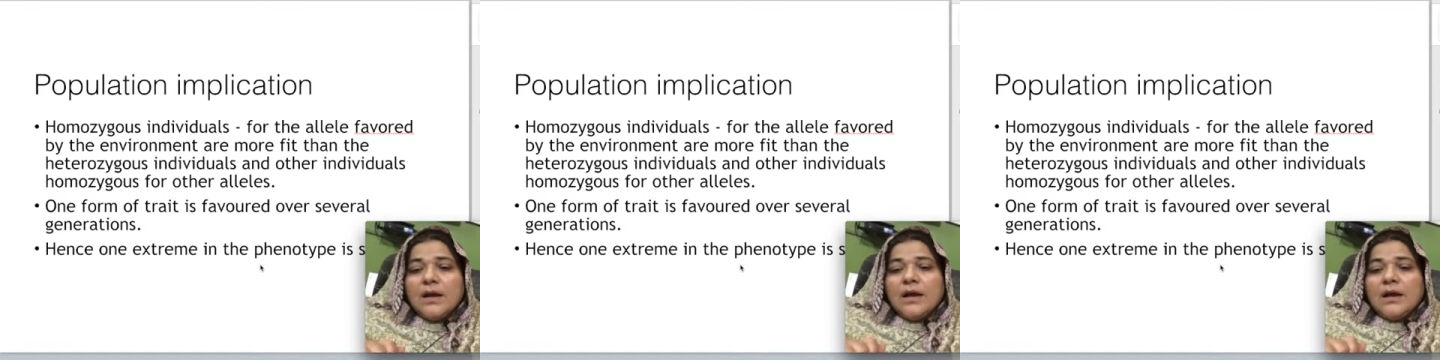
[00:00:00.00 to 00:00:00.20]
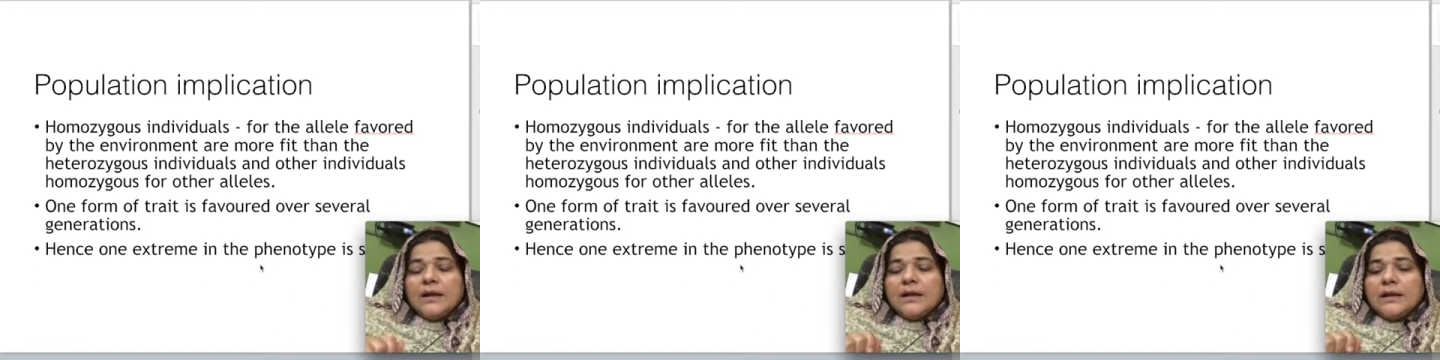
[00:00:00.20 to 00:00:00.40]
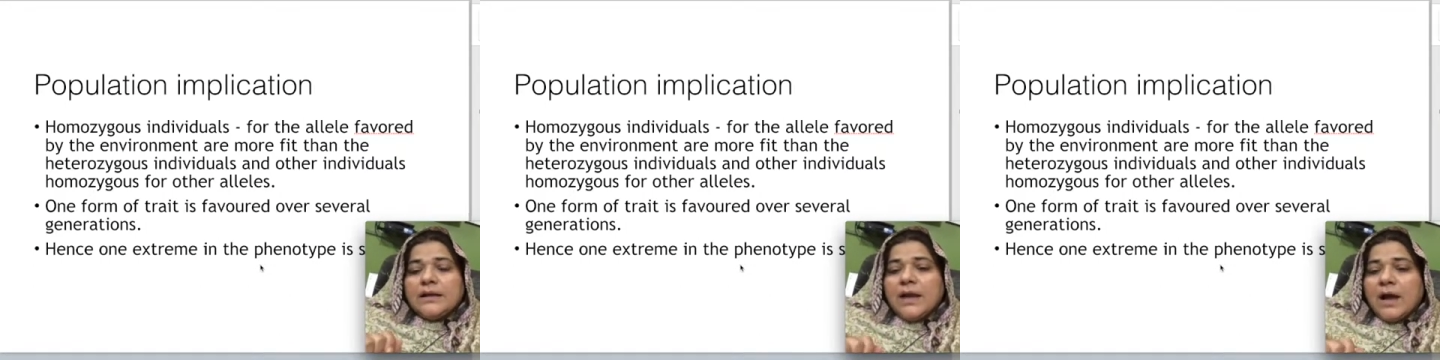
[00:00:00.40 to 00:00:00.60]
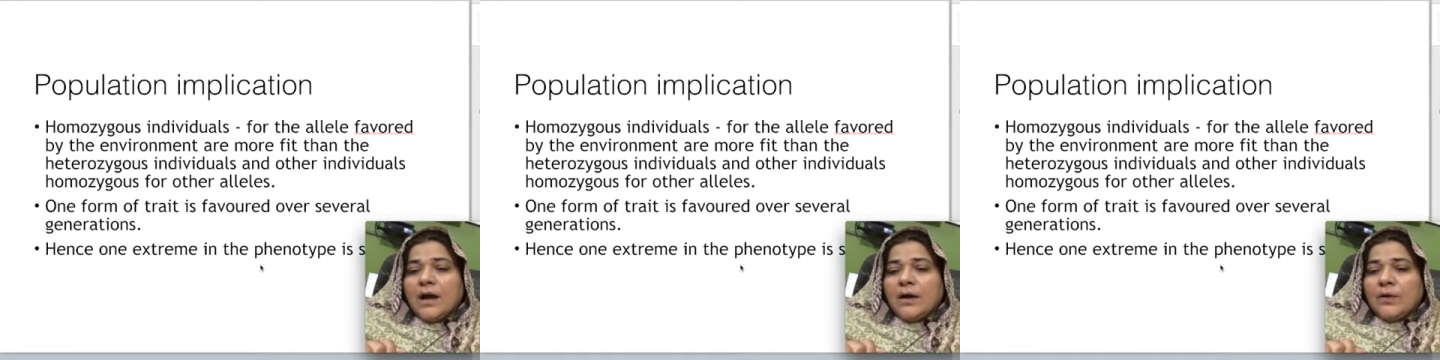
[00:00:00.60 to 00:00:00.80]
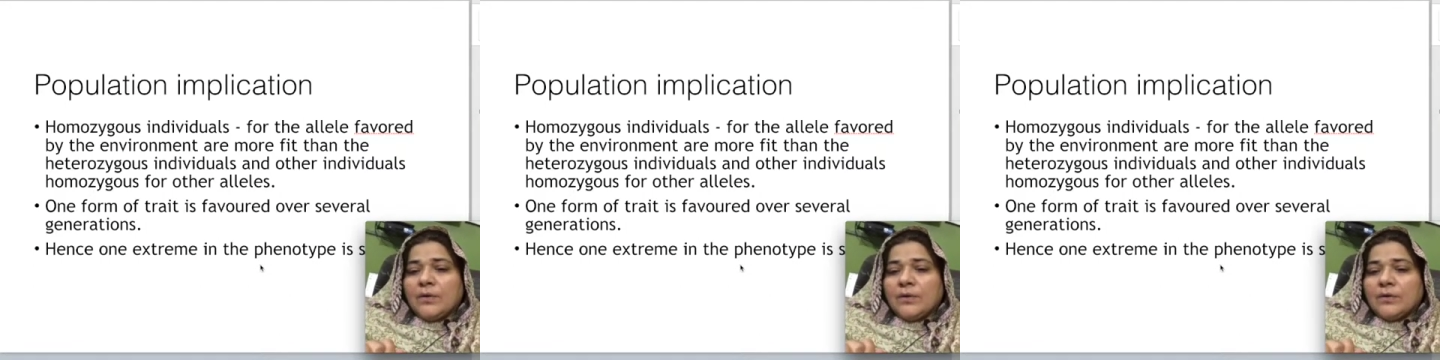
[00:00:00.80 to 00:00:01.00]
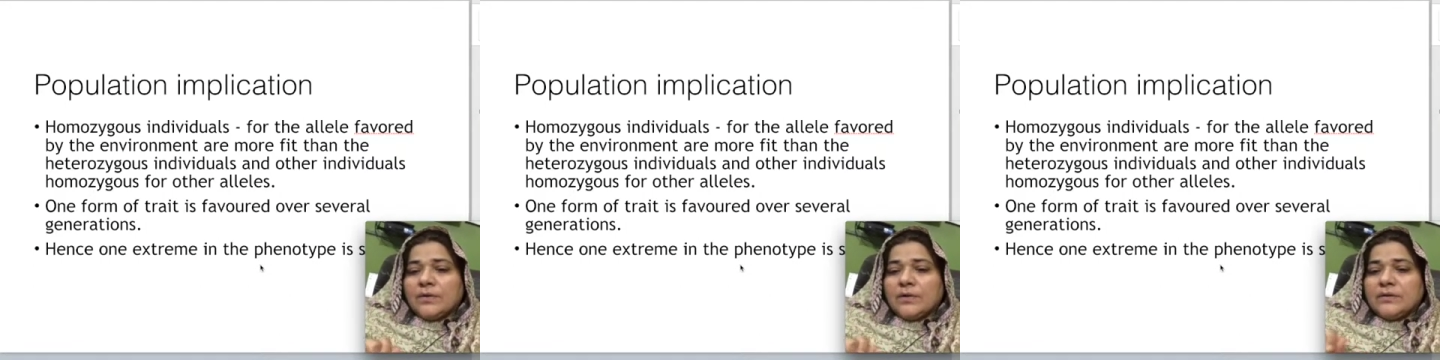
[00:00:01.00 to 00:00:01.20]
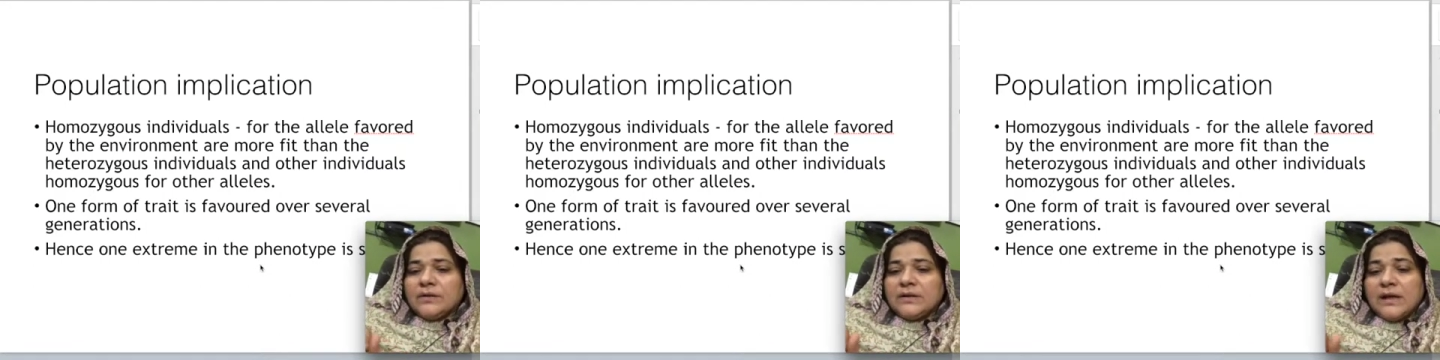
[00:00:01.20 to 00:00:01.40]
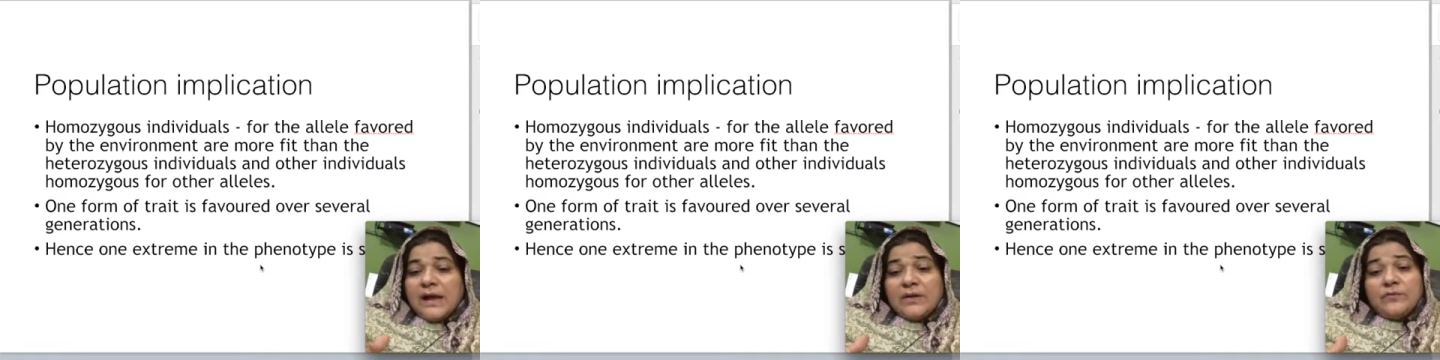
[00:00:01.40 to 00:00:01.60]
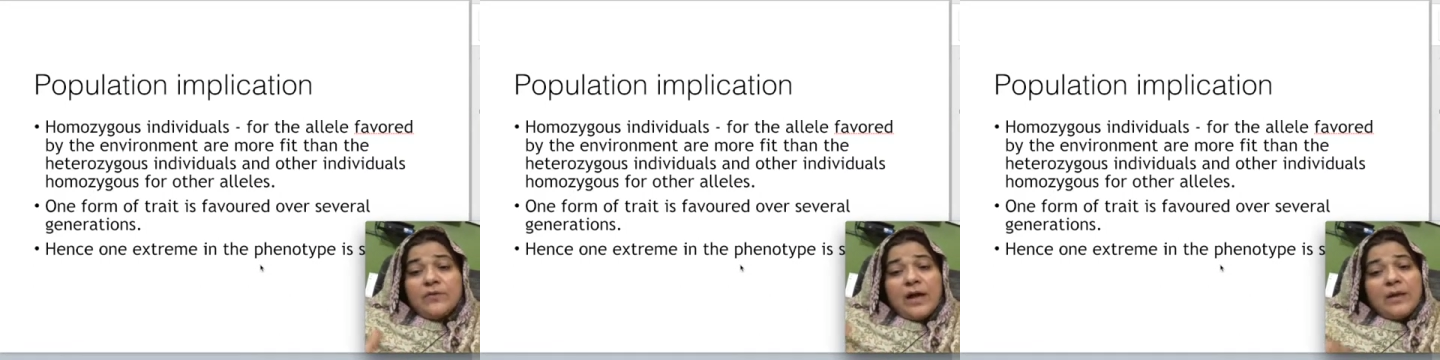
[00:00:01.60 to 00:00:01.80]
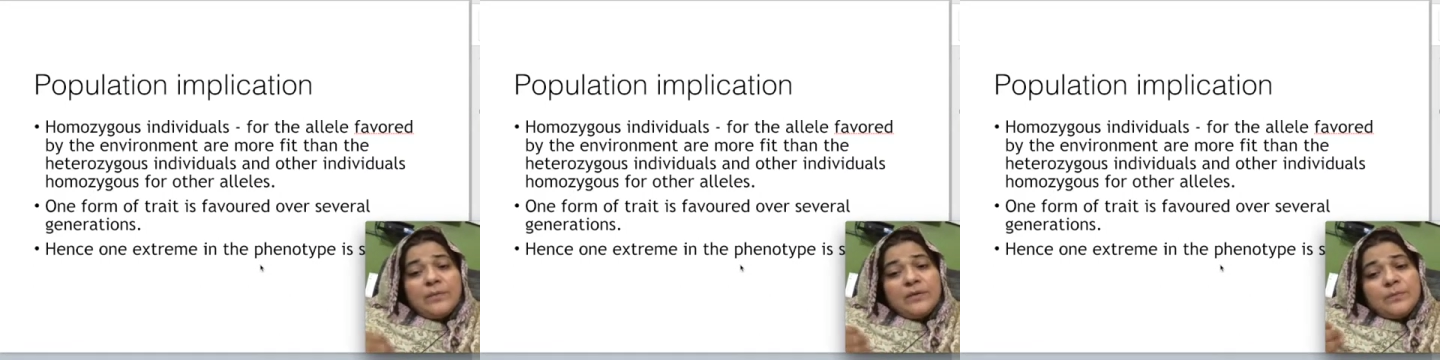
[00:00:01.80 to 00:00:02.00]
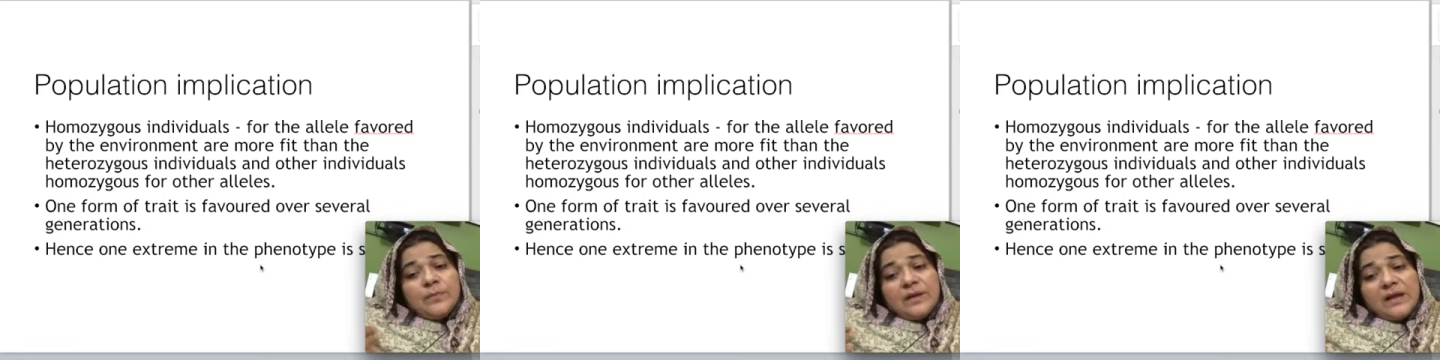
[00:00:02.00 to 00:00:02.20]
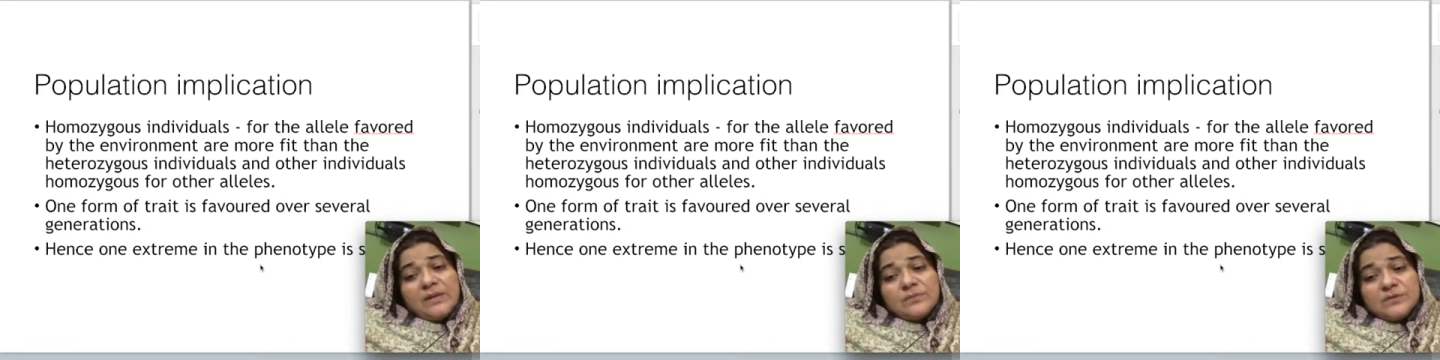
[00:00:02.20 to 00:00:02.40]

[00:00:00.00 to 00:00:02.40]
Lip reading: Now the environment became